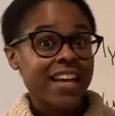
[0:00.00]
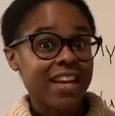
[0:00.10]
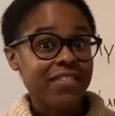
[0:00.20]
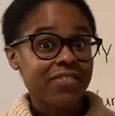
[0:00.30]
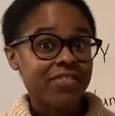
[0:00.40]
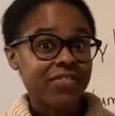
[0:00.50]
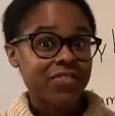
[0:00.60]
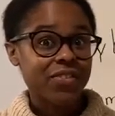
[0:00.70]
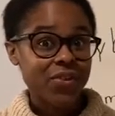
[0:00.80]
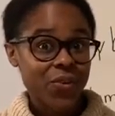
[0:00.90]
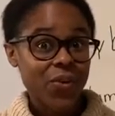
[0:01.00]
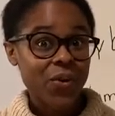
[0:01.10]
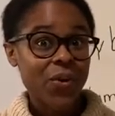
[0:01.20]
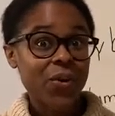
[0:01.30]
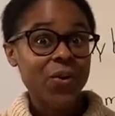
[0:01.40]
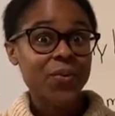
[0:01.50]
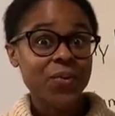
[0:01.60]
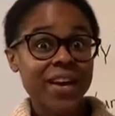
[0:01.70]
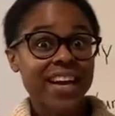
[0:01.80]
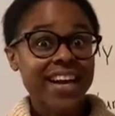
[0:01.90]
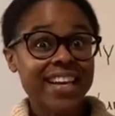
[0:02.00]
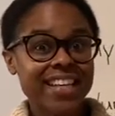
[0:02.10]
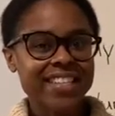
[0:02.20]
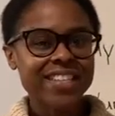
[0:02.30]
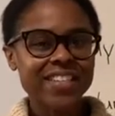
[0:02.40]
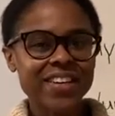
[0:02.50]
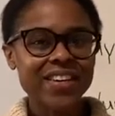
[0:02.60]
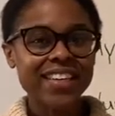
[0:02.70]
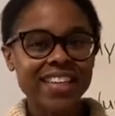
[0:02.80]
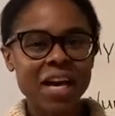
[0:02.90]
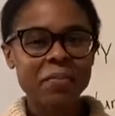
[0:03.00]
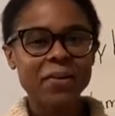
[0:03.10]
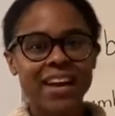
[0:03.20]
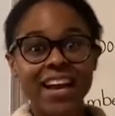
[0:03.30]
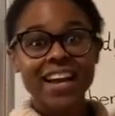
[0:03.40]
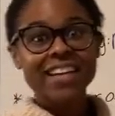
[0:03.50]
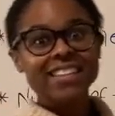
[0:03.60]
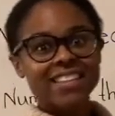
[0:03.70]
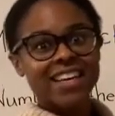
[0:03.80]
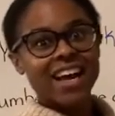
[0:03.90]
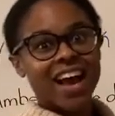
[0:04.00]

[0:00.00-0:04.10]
If you're ready to learn, clap your hands.